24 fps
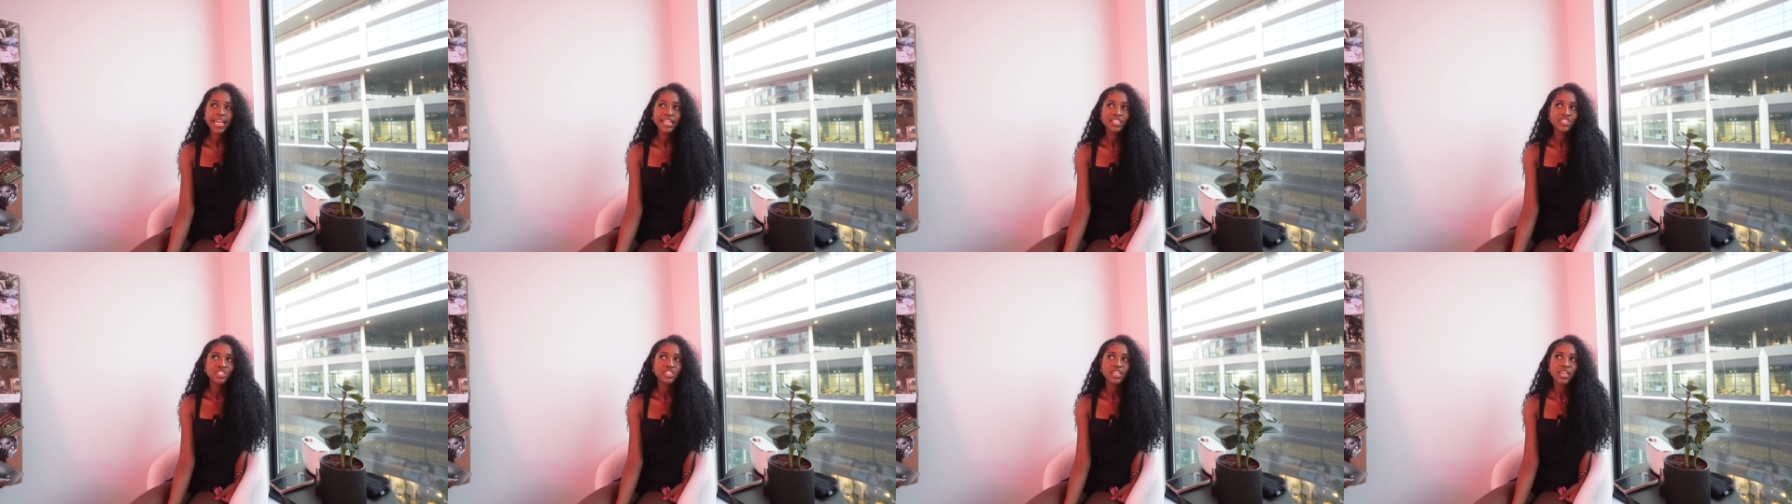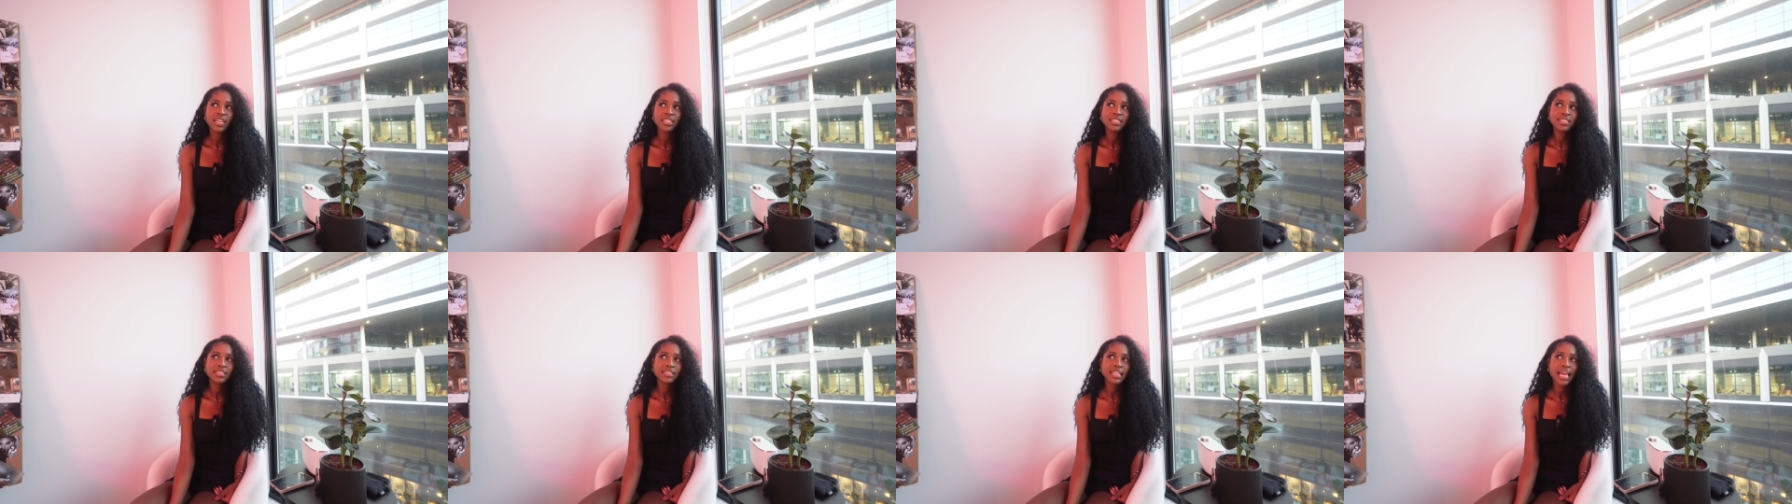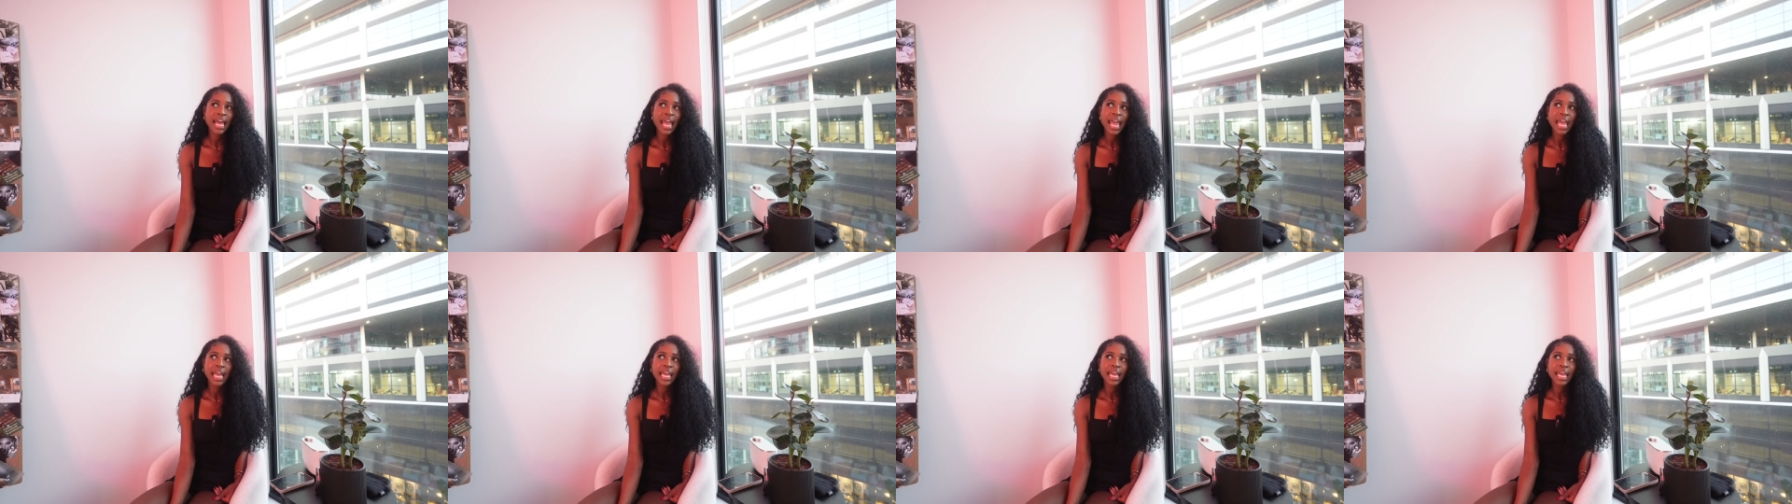it just
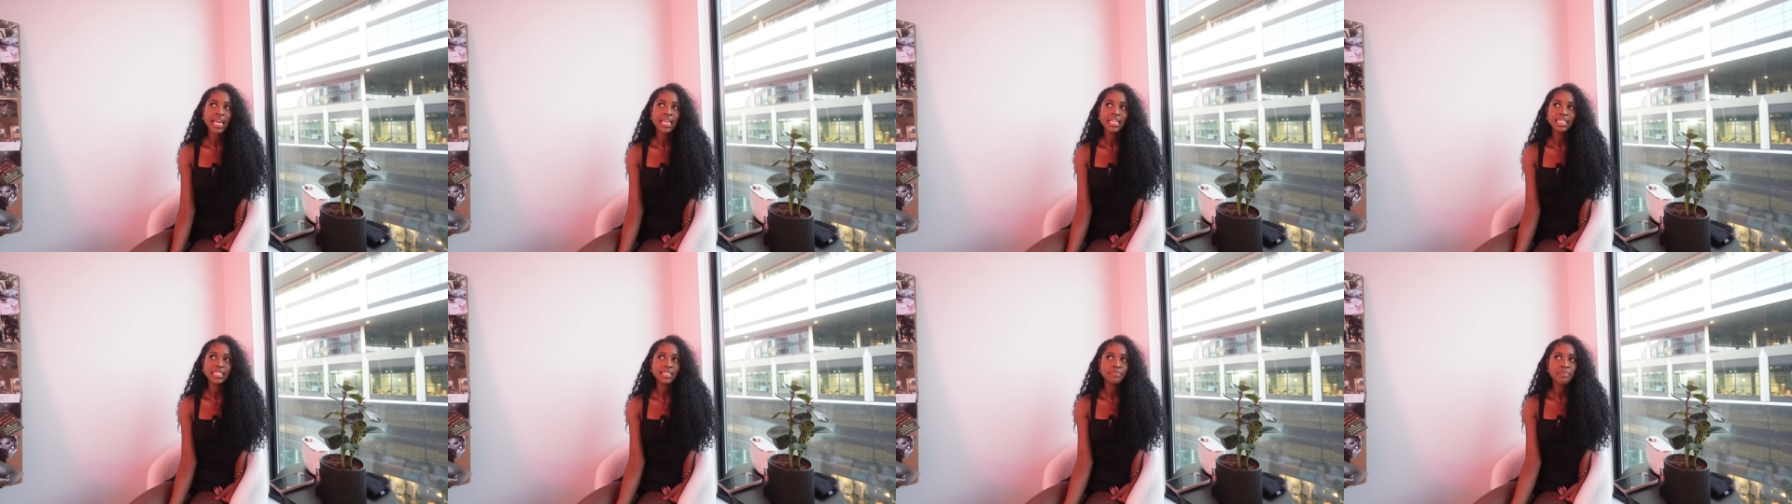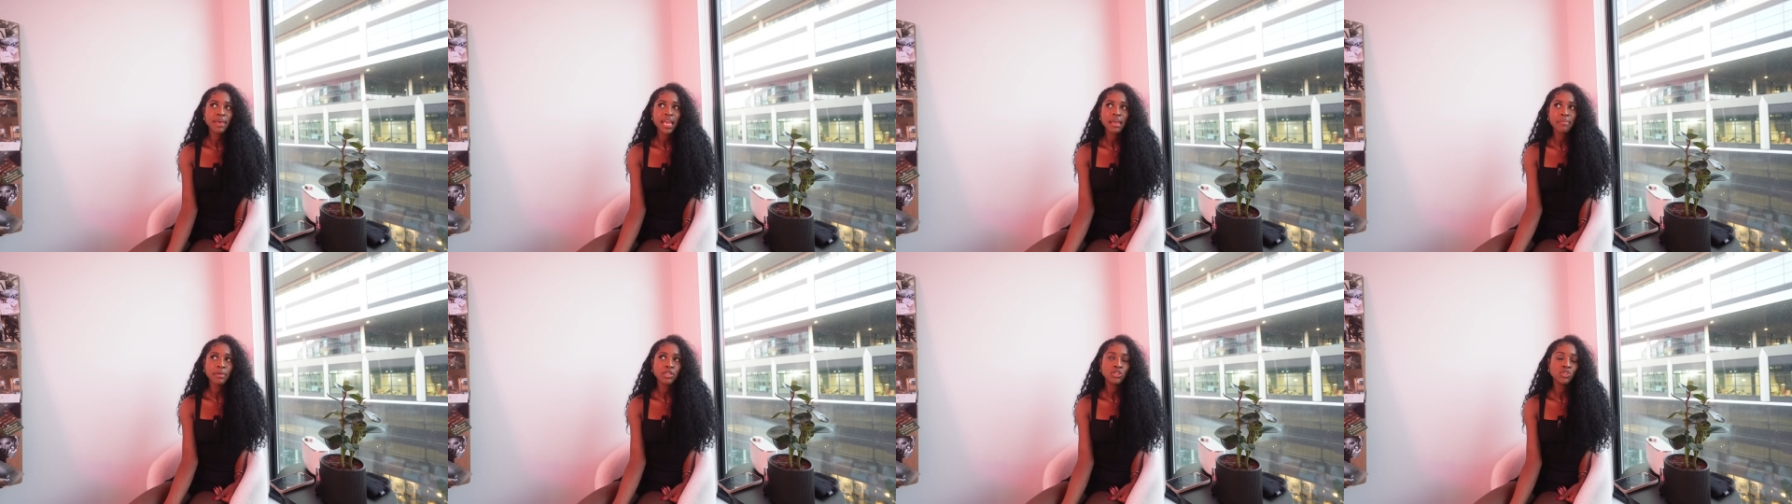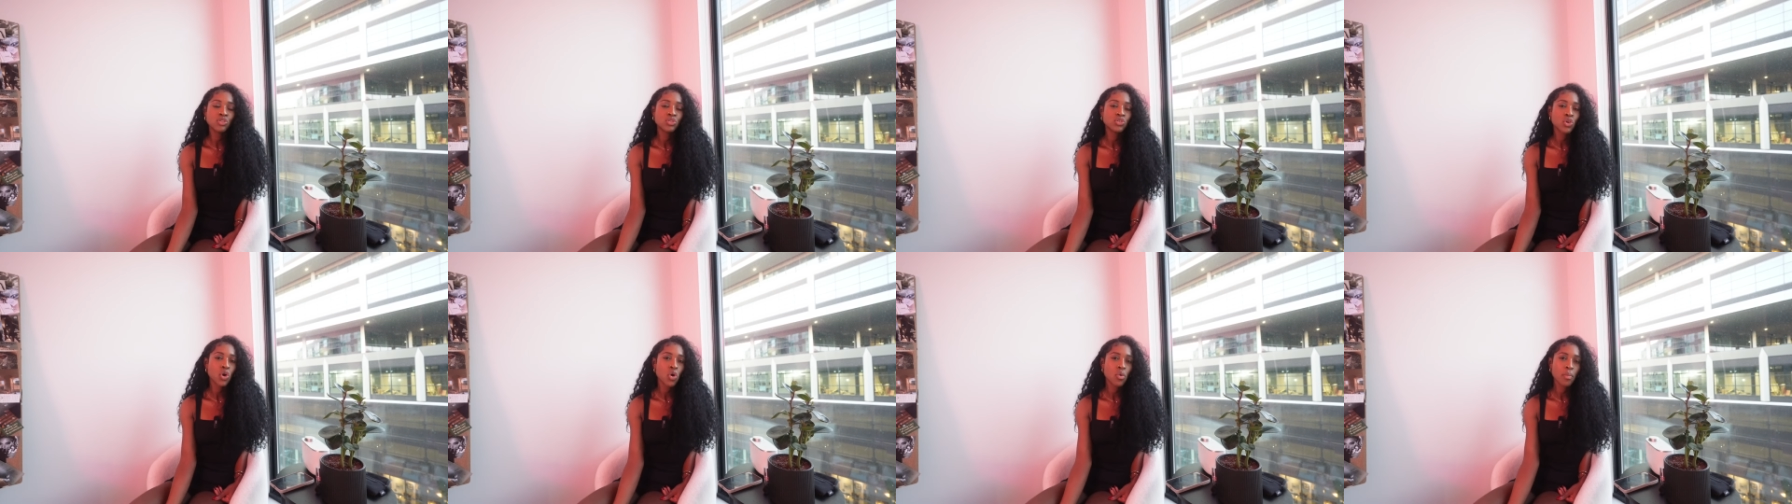like it's made me
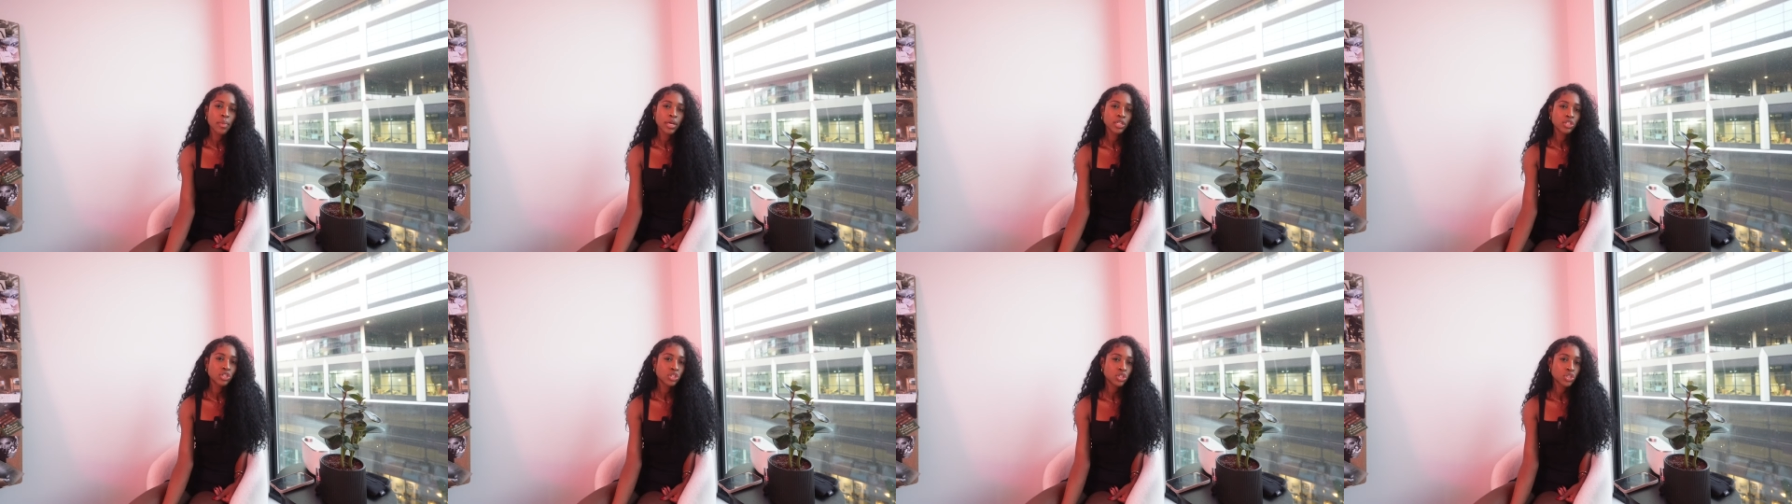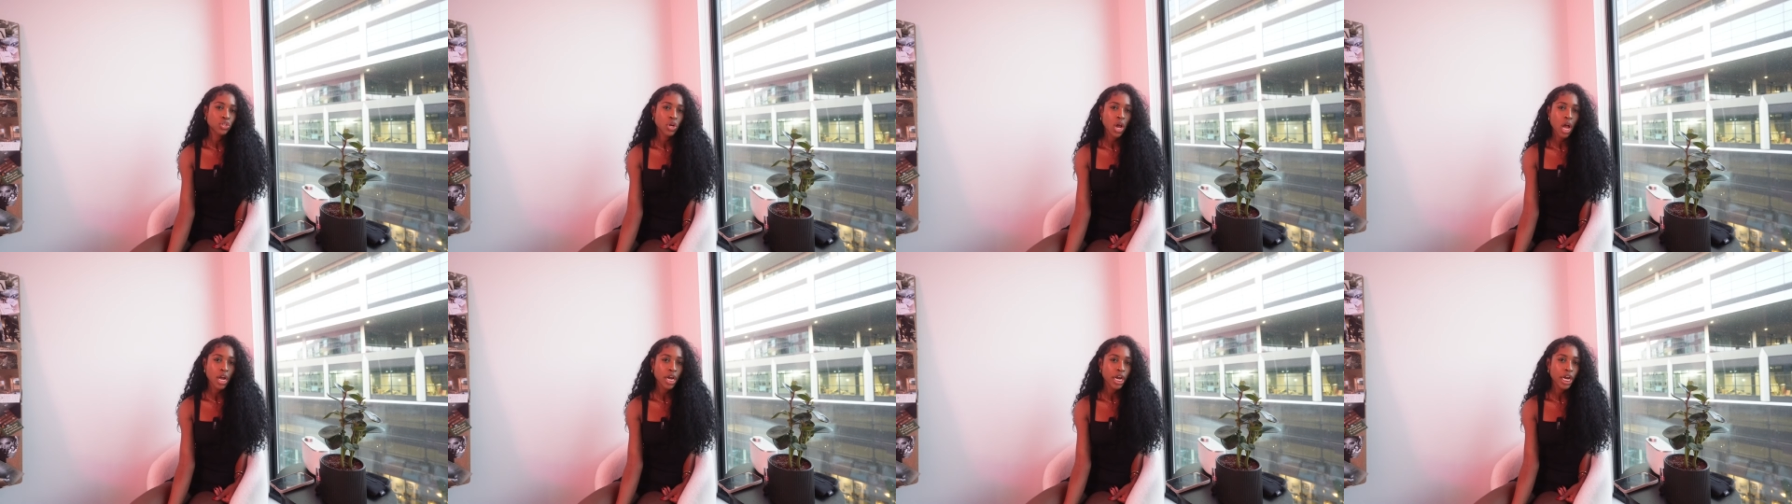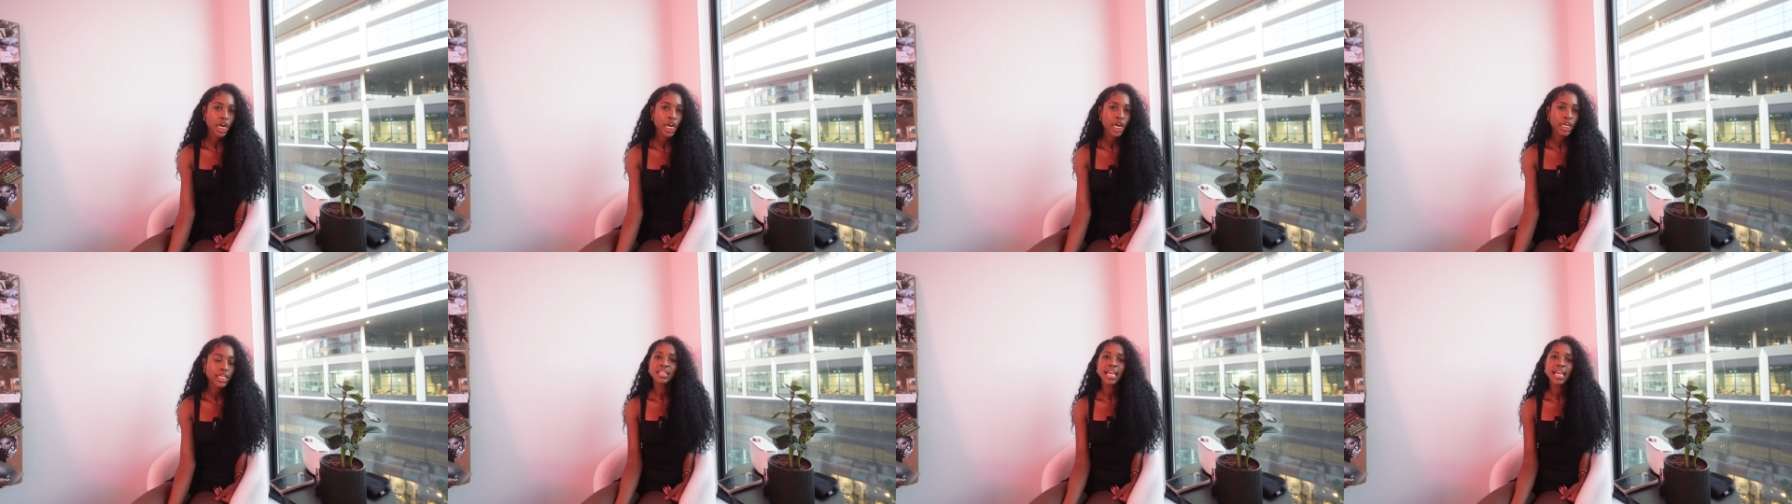so much stronger